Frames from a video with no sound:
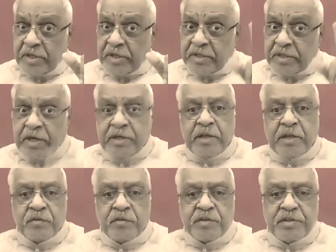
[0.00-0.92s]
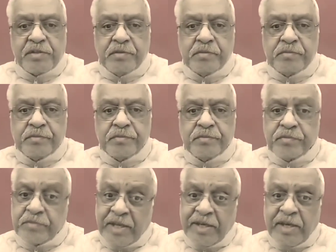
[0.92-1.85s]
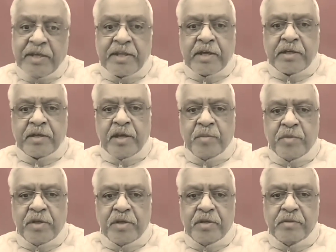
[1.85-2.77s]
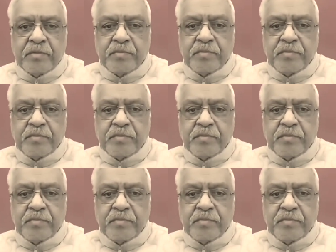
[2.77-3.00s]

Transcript: Incorrect diagnosis. Then incorrect treatment.